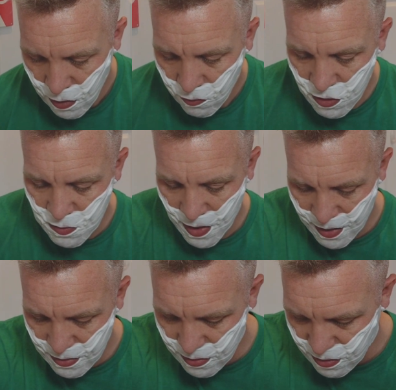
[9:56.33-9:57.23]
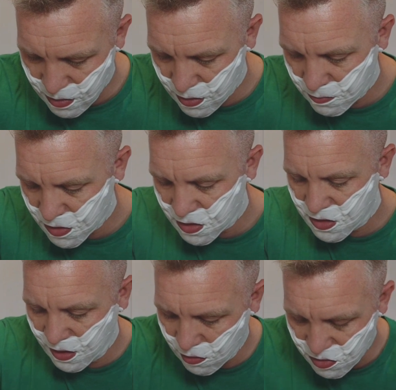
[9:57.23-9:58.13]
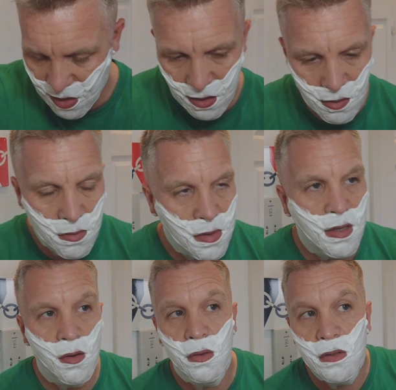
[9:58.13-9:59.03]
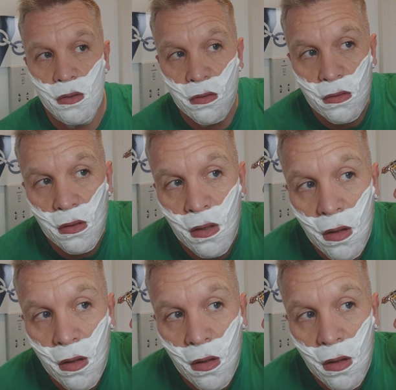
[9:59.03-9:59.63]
Rinse my hands. Mr. Sink will say hello in a minute. He always does.